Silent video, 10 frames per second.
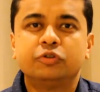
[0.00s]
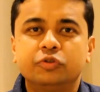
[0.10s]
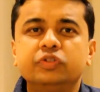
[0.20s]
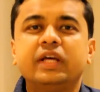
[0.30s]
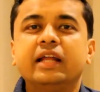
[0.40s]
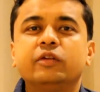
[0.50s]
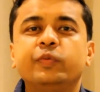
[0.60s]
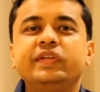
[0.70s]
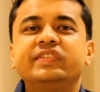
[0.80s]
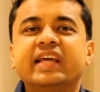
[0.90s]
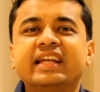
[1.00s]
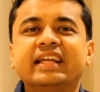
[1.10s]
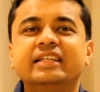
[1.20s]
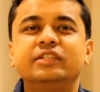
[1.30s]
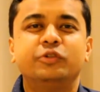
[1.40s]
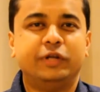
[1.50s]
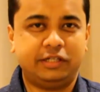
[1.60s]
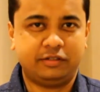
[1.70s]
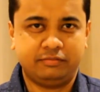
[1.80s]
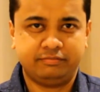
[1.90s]
To do that, we stand
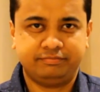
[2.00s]
straight.